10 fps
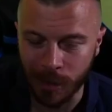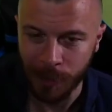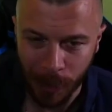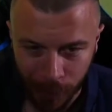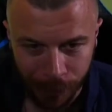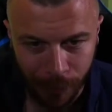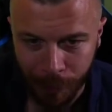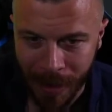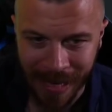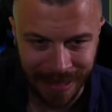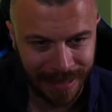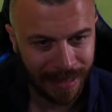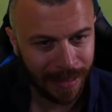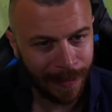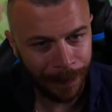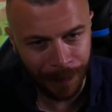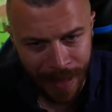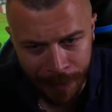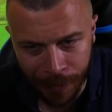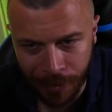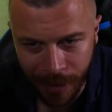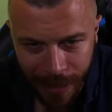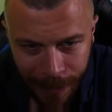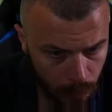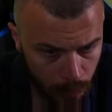the beautiful pass. Number 3.